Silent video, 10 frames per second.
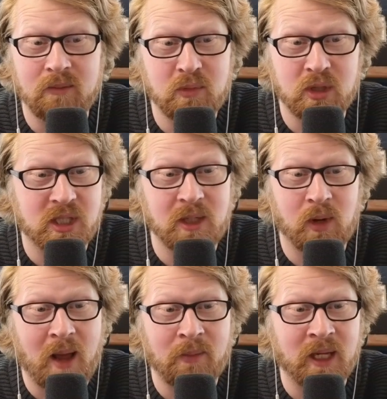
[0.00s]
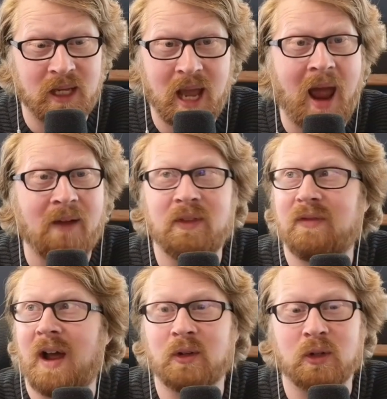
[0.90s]
Just see what happens. Like, have the
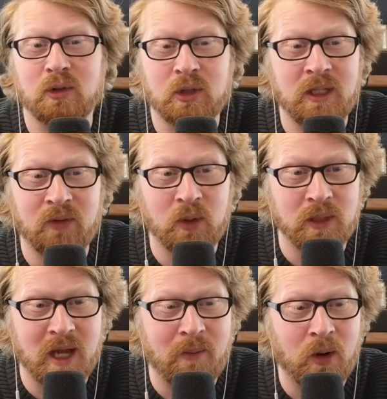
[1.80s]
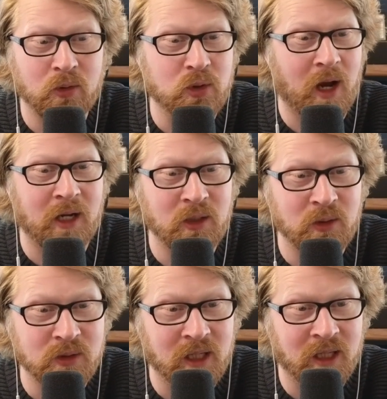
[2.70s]
founders give you a demo. Try to
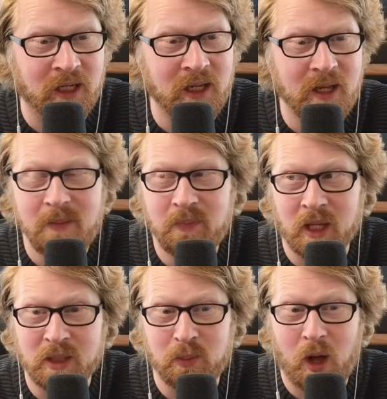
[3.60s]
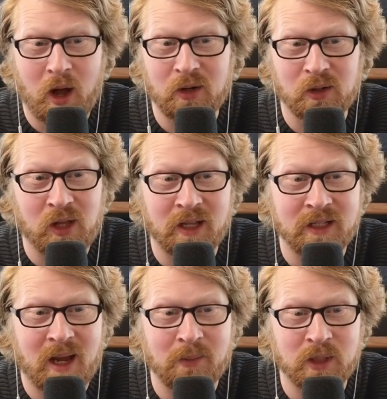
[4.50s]
use it. Like, that's a blocker a lot of
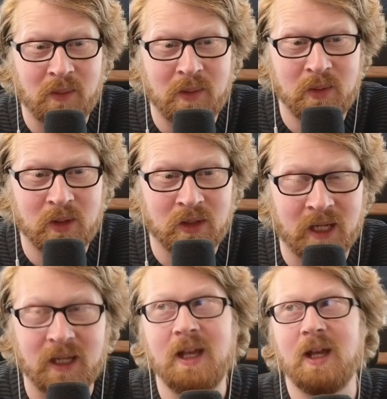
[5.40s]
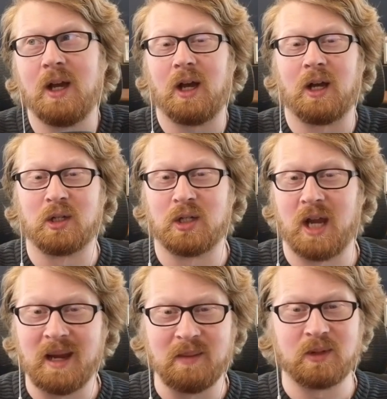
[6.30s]
the times. A lot of people are like
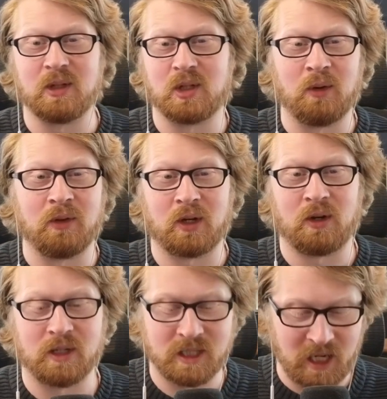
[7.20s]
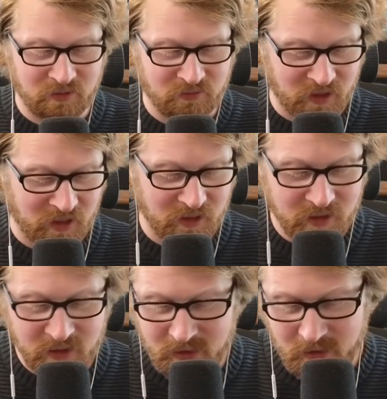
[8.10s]
ashamed to show the current state of it.
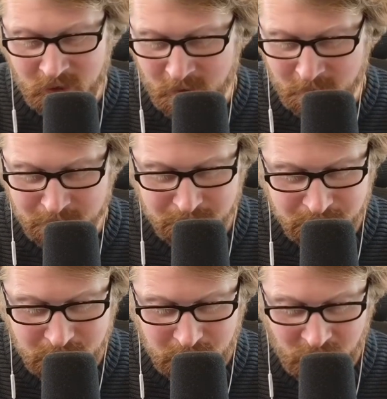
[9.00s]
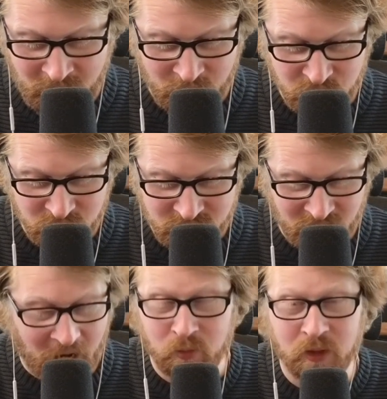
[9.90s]
Uh, and I usually just say
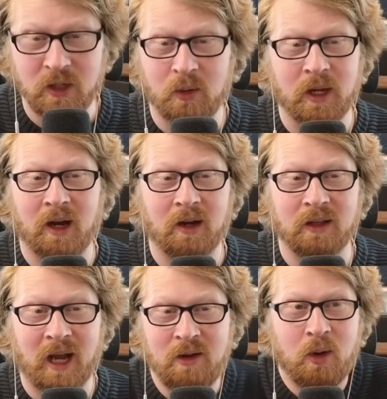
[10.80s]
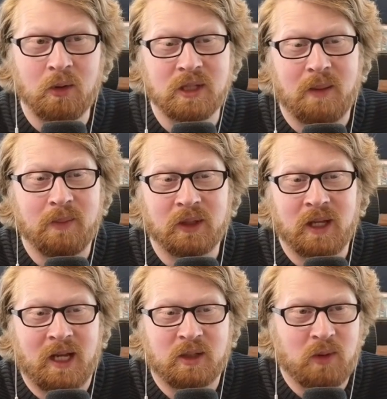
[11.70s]
like, I really don't care. Like, I know it's not built
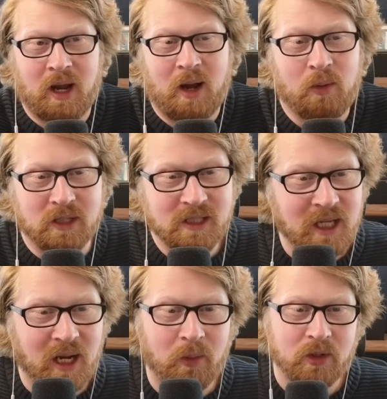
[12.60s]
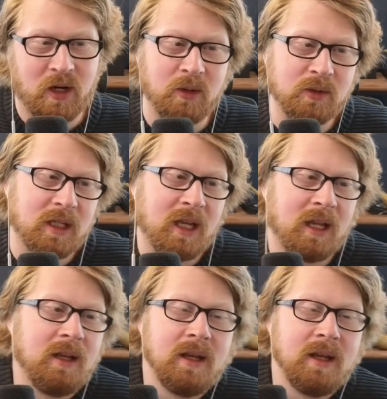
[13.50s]
yet. I kind of want to see it. I want to try using it.